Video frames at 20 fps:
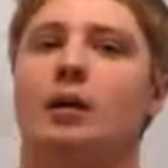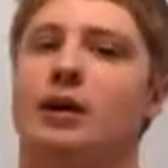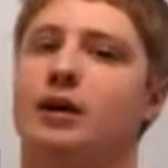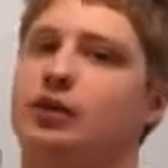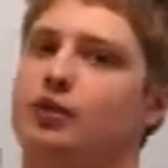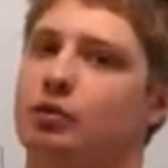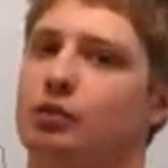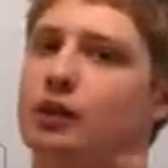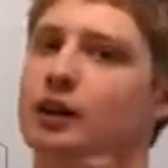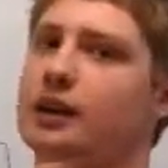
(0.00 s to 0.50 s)
It
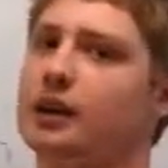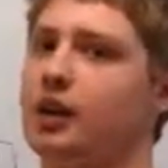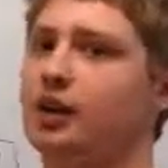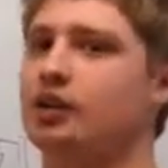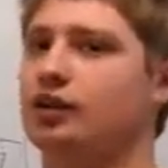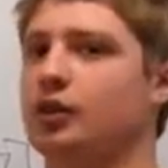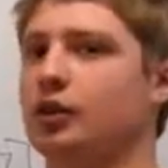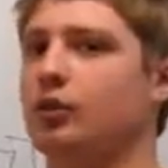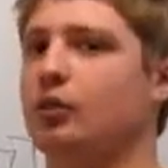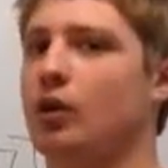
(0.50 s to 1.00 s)
gets really
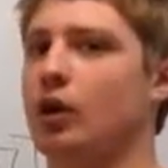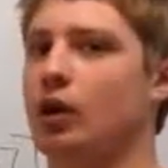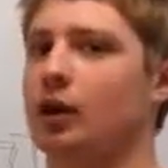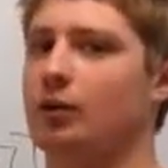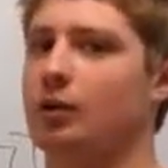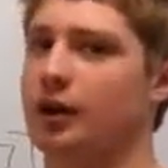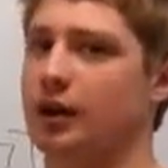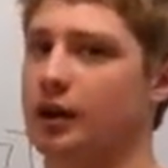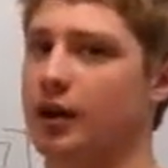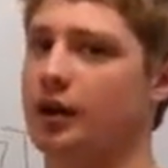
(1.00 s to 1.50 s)
close to 1,
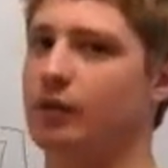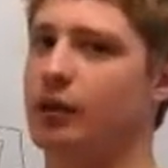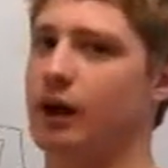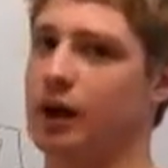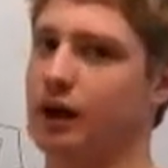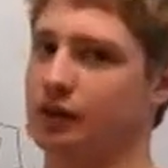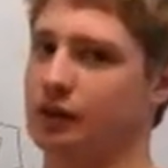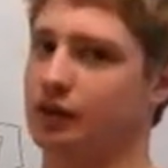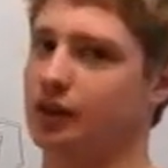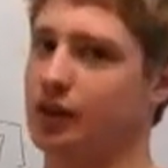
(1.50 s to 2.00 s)
but it never
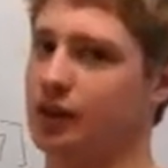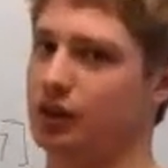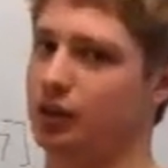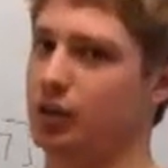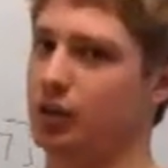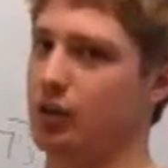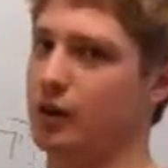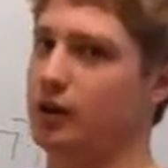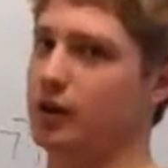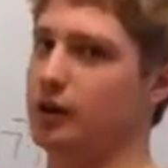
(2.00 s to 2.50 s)
actually hits
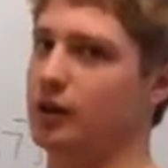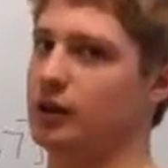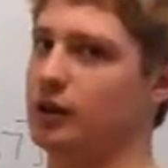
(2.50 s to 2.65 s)
1.